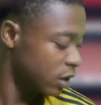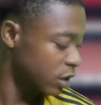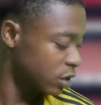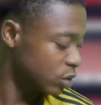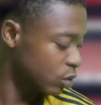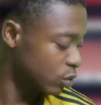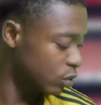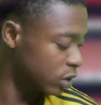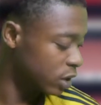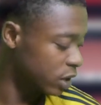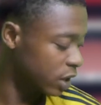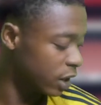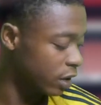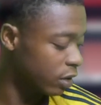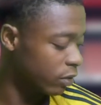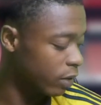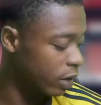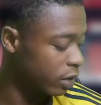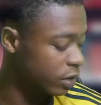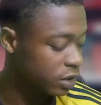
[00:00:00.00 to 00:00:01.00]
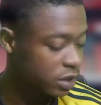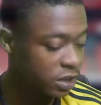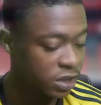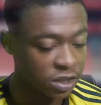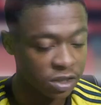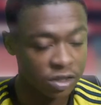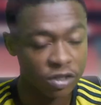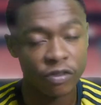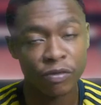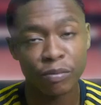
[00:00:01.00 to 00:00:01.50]
scored again around the
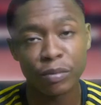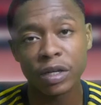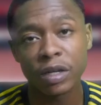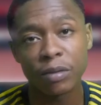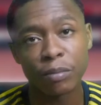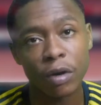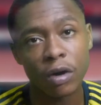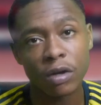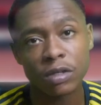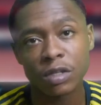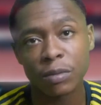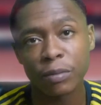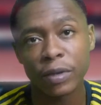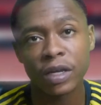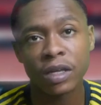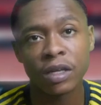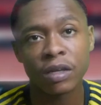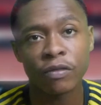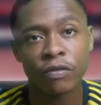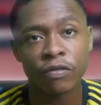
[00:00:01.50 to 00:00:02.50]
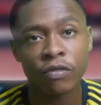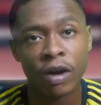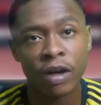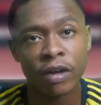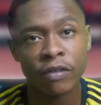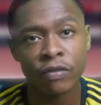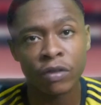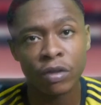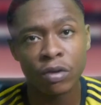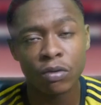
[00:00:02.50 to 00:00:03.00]
60th minute mark to make it
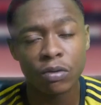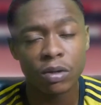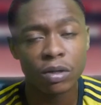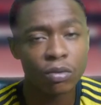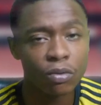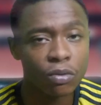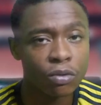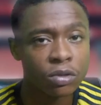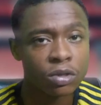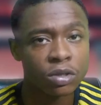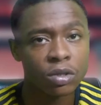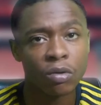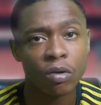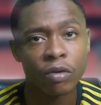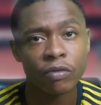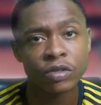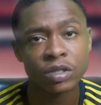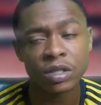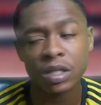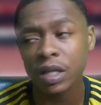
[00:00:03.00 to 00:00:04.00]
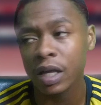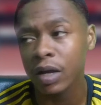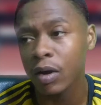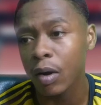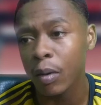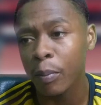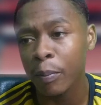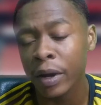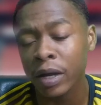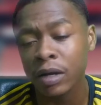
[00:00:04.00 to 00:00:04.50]
5-0, and also obviously they
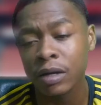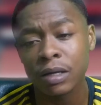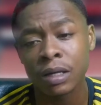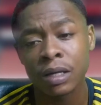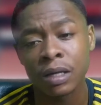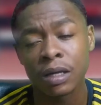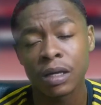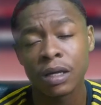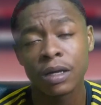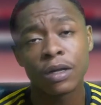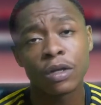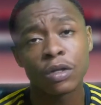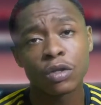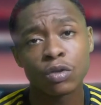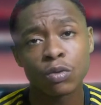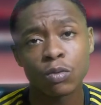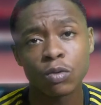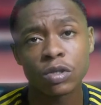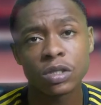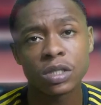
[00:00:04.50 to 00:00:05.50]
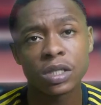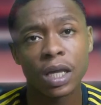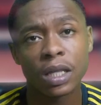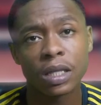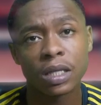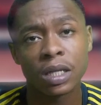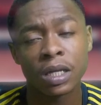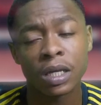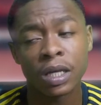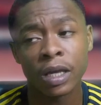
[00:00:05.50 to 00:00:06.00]
got a penalty towards the
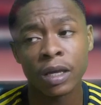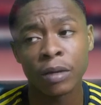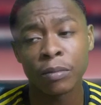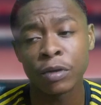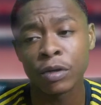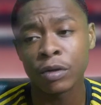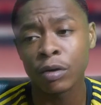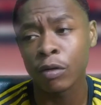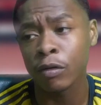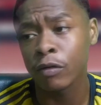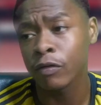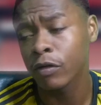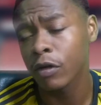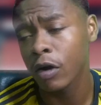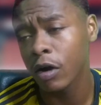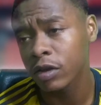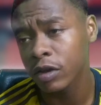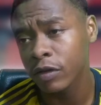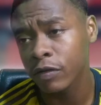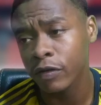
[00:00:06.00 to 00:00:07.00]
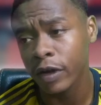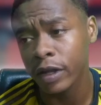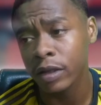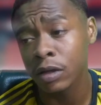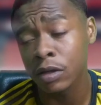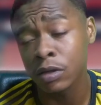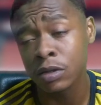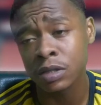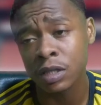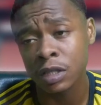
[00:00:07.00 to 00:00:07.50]
end of the game, you know. For our
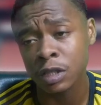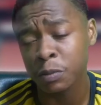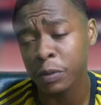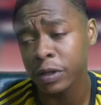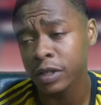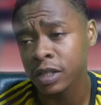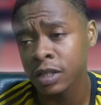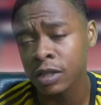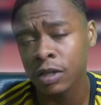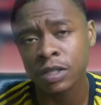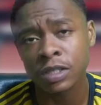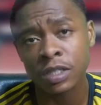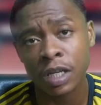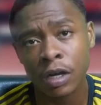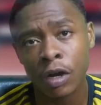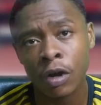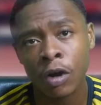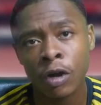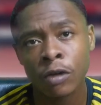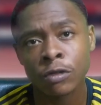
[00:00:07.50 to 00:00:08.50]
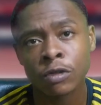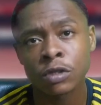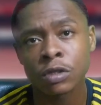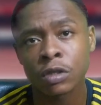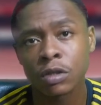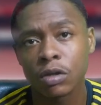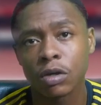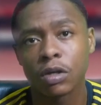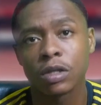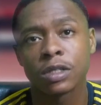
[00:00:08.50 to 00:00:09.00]
defenders, especially our centre-halves, because a lot